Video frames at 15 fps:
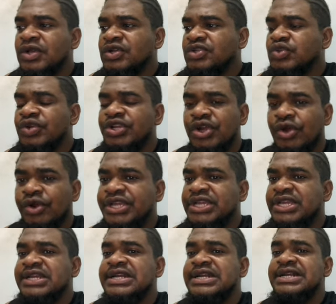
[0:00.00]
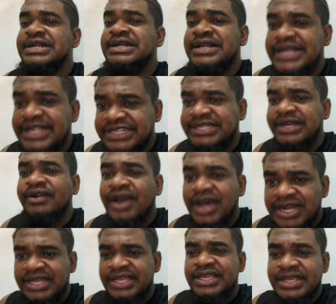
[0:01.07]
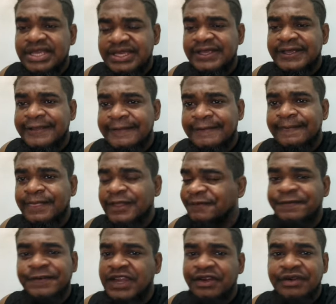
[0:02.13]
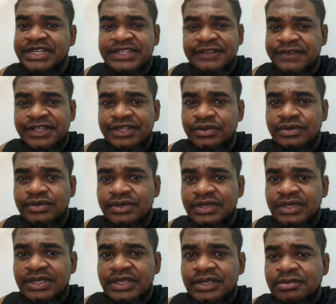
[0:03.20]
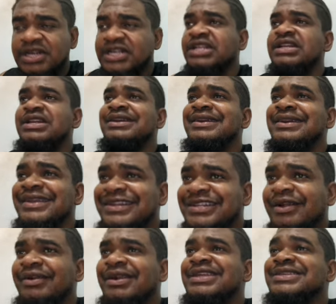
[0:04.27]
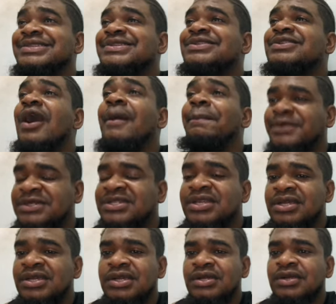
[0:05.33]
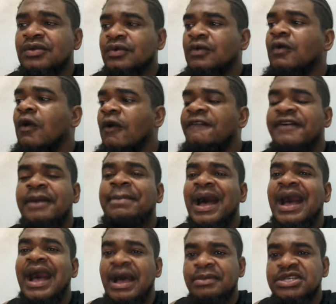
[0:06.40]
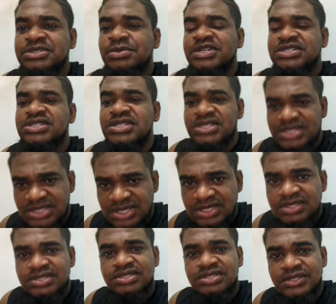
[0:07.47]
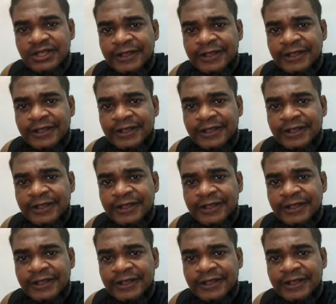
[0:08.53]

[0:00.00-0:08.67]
So the hurricane literally, not figuratively, you know, but it literally stopped over Bahamas, brothers and sisters.